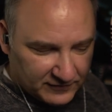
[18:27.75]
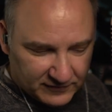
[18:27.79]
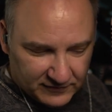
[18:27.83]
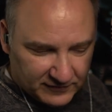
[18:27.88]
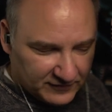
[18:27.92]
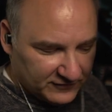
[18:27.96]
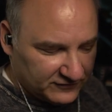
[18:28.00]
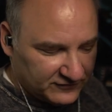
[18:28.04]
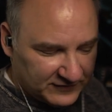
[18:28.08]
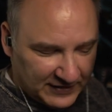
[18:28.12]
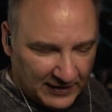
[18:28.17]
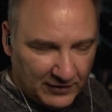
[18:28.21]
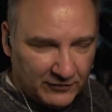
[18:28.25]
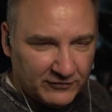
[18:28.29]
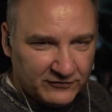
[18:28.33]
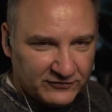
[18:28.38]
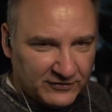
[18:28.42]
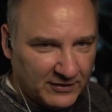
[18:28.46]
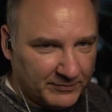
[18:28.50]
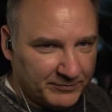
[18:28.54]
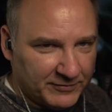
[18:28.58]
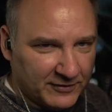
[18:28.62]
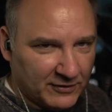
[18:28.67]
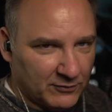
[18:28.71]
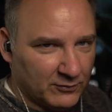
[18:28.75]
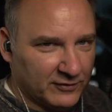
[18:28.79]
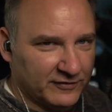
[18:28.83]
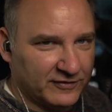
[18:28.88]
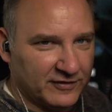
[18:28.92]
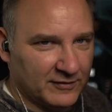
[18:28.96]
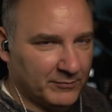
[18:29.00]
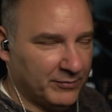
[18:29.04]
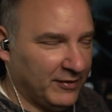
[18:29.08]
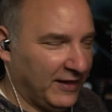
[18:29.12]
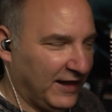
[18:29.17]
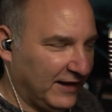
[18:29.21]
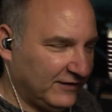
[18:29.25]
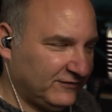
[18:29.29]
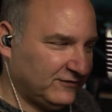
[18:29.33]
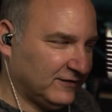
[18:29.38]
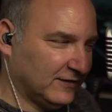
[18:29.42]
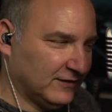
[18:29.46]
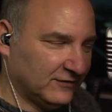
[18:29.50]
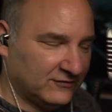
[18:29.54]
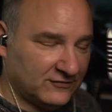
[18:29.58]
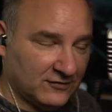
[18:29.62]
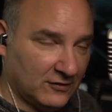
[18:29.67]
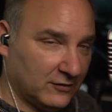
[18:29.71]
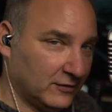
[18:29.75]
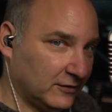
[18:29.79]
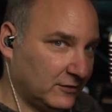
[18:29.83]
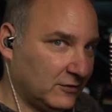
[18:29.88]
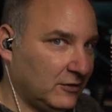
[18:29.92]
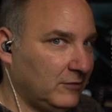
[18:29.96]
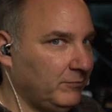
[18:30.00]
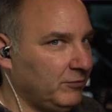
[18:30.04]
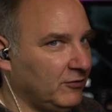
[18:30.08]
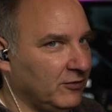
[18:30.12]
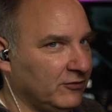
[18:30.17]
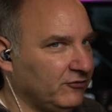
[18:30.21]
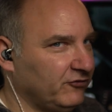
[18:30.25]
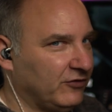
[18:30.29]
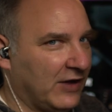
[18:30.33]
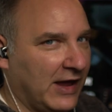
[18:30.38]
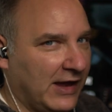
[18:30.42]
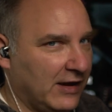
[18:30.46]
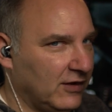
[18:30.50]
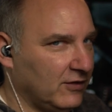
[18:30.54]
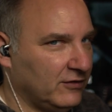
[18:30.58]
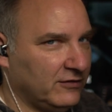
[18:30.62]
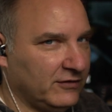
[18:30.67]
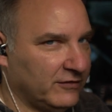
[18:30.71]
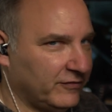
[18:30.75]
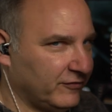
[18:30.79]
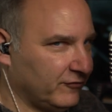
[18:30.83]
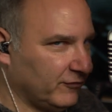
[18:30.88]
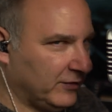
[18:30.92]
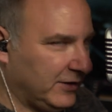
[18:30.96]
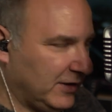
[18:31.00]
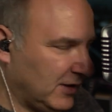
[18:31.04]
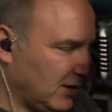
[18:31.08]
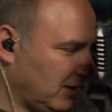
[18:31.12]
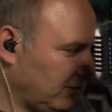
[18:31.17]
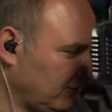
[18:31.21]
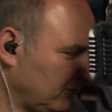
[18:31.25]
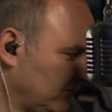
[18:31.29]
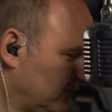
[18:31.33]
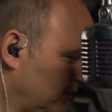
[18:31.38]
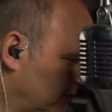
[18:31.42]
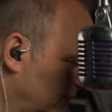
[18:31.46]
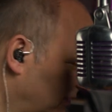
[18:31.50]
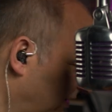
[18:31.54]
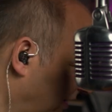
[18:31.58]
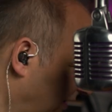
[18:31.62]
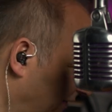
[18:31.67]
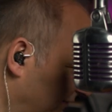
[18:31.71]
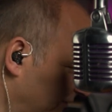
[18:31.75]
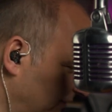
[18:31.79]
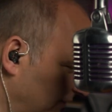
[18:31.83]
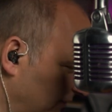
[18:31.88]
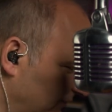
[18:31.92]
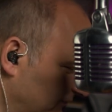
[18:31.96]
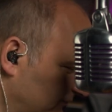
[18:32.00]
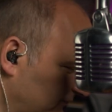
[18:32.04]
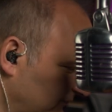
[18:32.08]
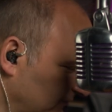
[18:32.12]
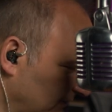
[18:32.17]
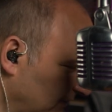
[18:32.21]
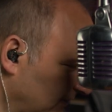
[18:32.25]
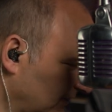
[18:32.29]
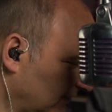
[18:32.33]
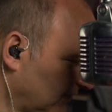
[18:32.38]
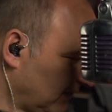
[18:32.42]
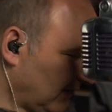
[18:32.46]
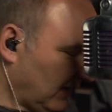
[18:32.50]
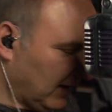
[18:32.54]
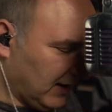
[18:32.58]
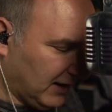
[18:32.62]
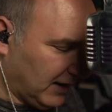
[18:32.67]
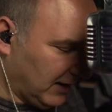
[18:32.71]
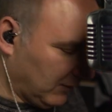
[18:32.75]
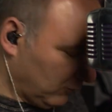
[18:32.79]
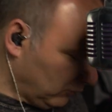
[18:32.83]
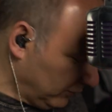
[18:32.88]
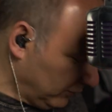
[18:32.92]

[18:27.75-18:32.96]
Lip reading: the sound is up there with the Blessing, so it could push higher to $300 on these. It